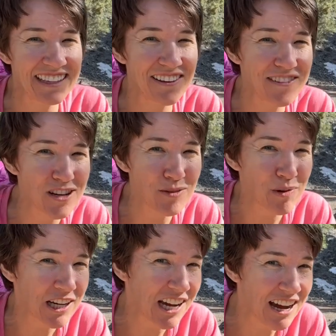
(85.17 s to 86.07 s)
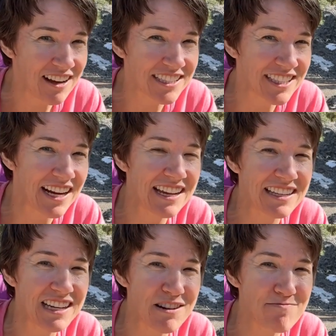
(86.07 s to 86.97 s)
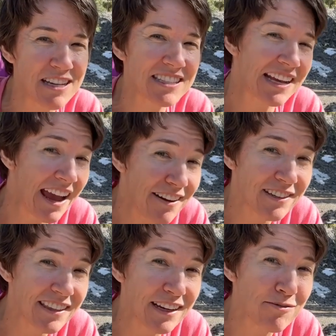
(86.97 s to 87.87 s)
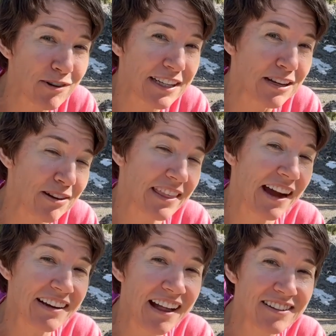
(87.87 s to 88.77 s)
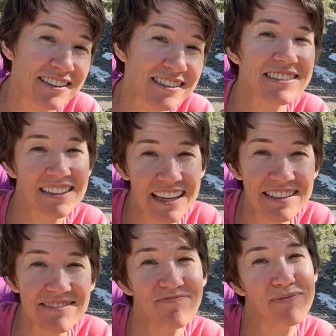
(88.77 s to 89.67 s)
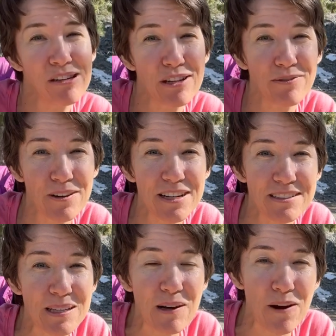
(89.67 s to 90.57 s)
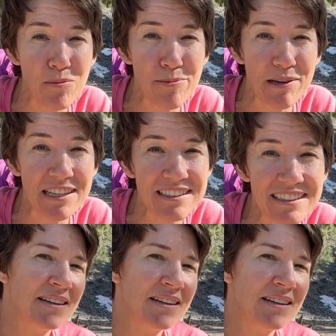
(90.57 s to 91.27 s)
If you can pick a color and commit to everything working with that color, then you can free yourself up a bit.